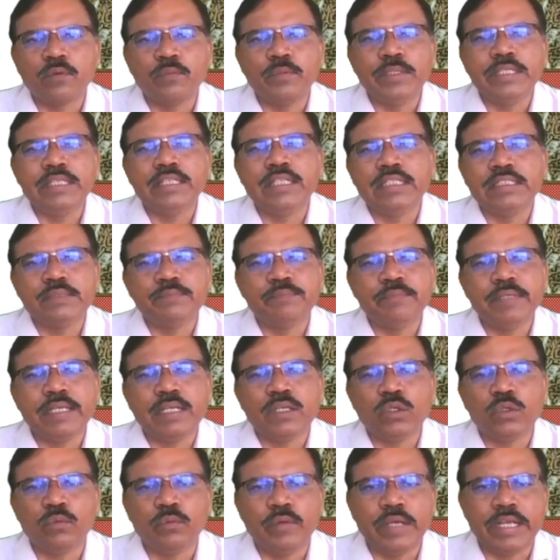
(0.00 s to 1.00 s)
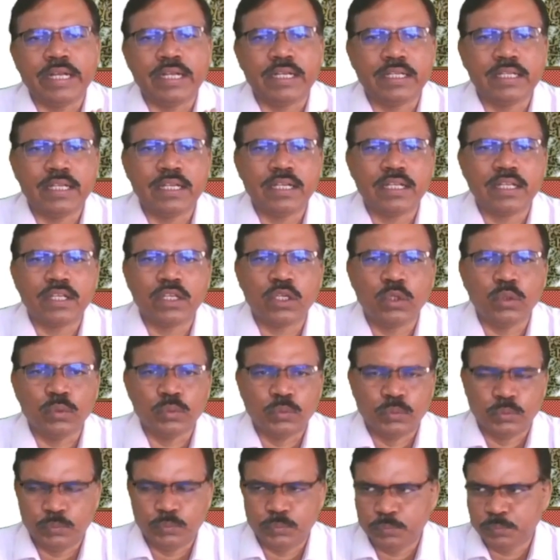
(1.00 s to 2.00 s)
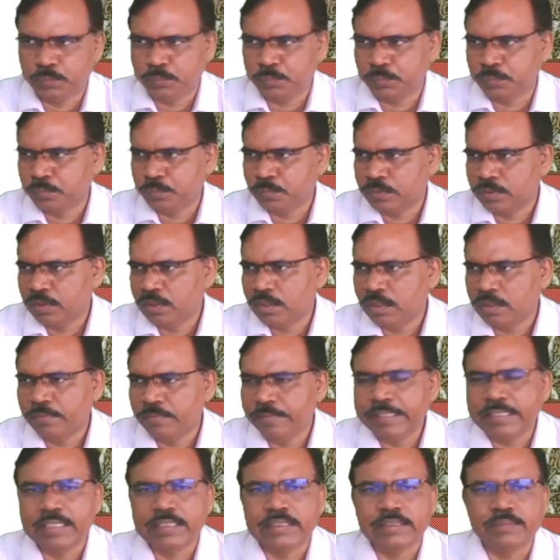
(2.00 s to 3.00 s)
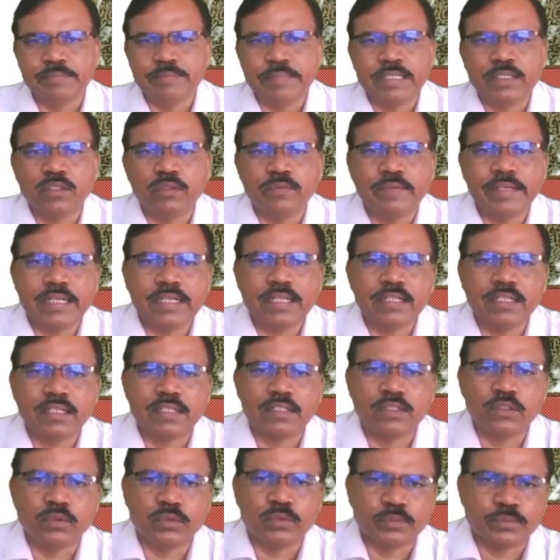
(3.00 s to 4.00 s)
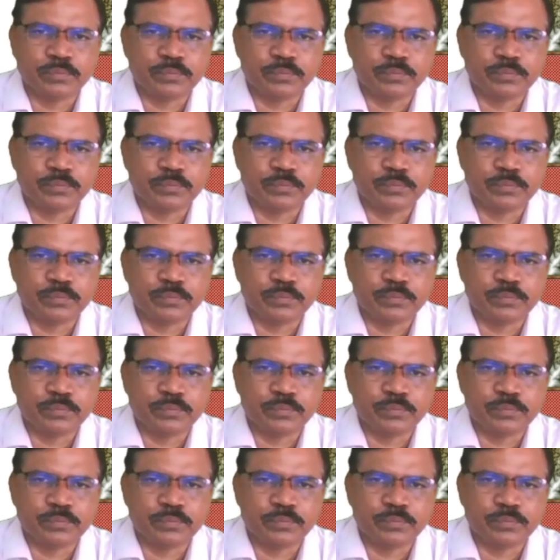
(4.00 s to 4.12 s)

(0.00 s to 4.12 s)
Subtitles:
with respect to vector Q. With respect to vector Q.